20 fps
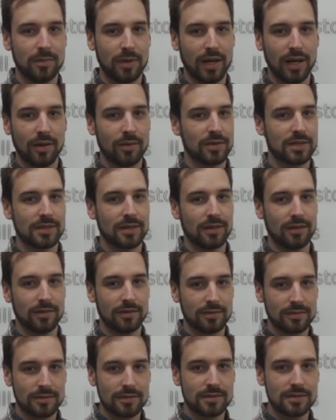but it was all
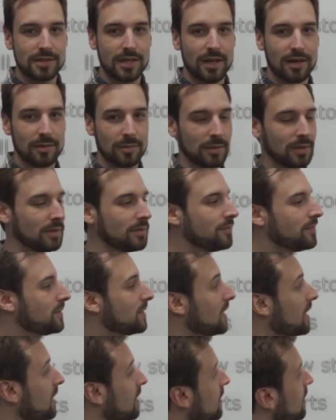terrible,
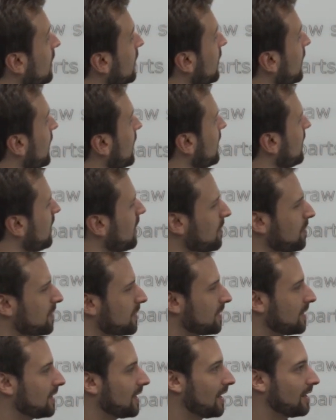and I ended up
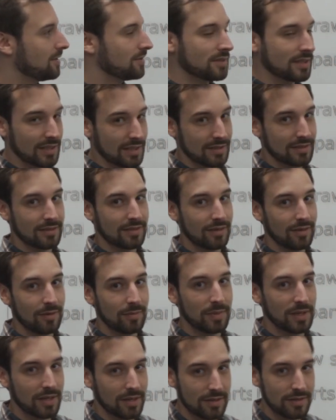not using this at all
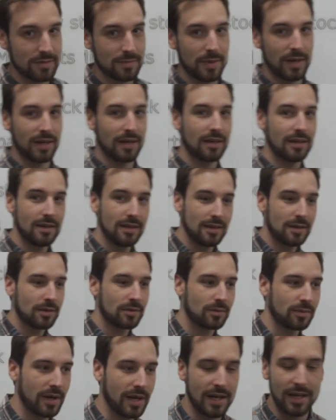because my
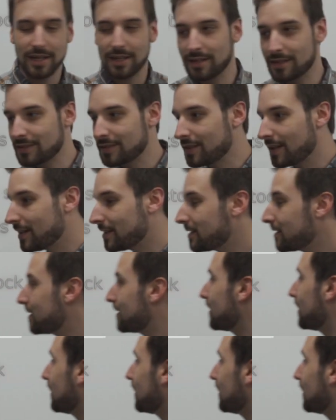writing is not